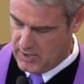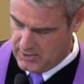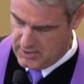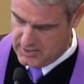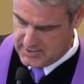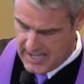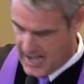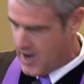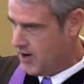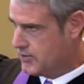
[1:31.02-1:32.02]
heard
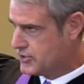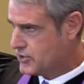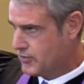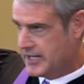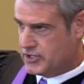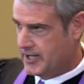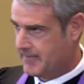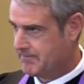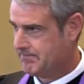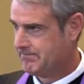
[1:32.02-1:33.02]
tires
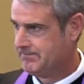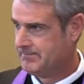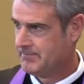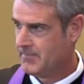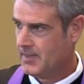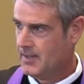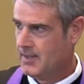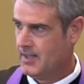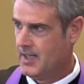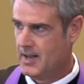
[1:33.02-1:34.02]
screeching
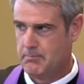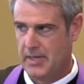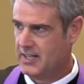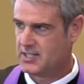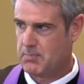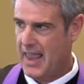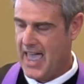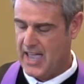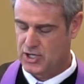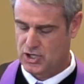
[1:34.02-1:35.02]
and a big
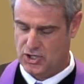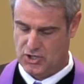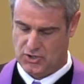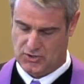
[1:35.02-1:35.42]
splash.